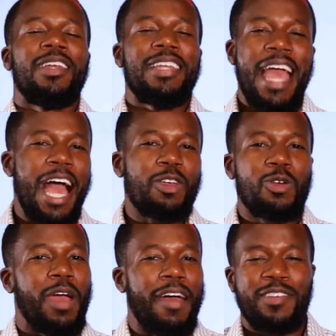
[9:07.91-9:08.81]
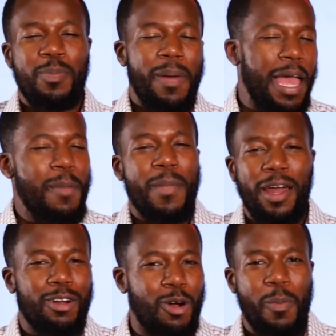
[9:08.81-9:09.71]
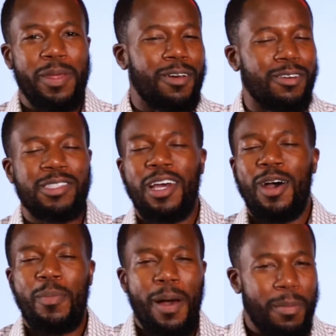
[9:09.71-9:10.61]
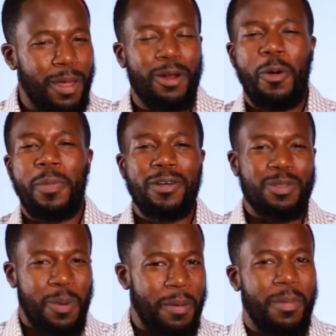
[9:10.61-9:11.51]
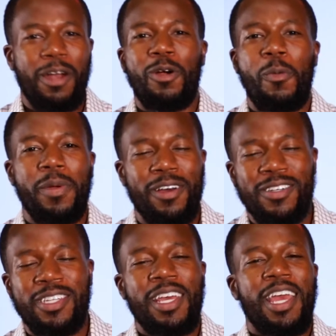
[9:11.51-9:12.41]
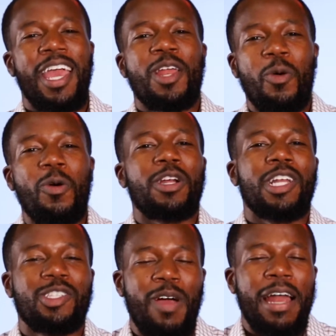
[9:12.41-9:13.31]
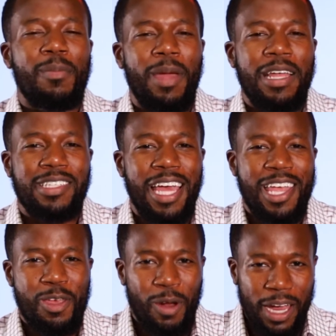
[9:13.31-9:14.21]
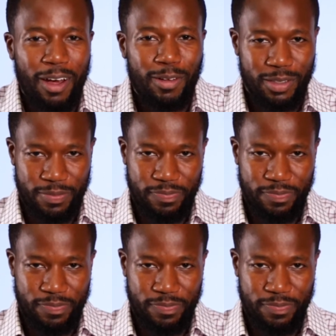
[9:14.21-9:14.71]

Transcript: now you have to pay medical bills upon medical bills upon medical bills in order to try to maintain your health.